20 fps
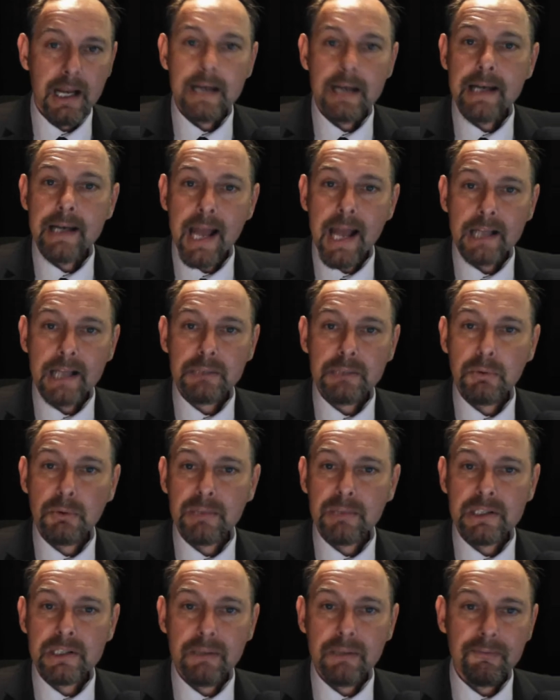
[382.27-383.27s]
Next will
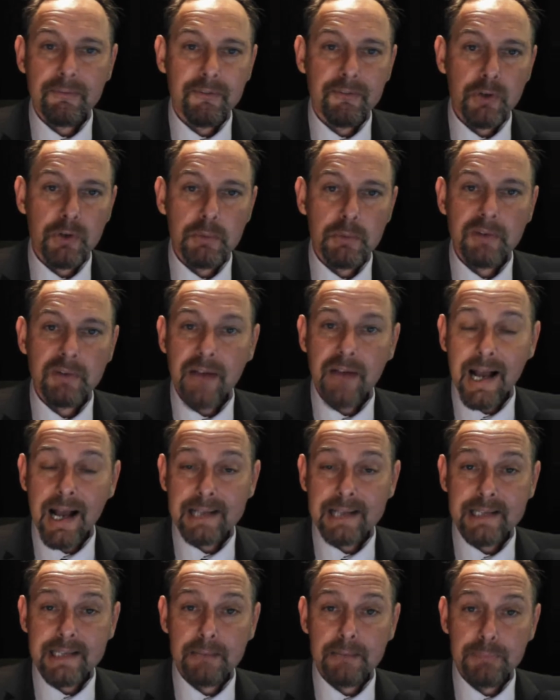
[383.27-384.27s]
be some form of
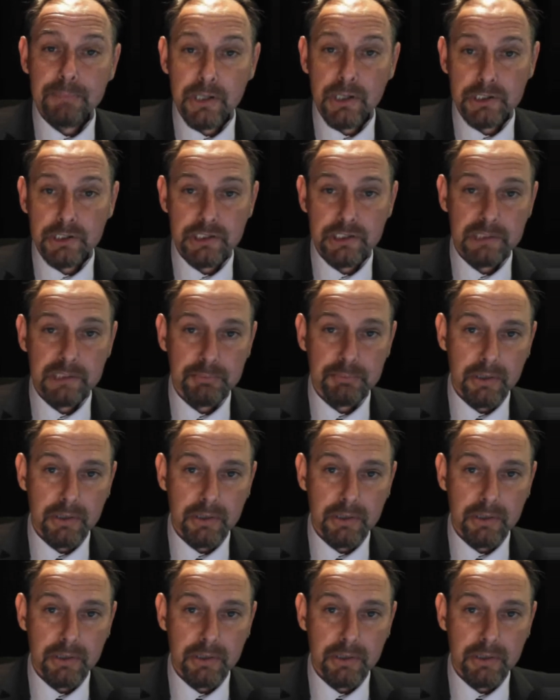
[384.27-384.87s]
asset purchase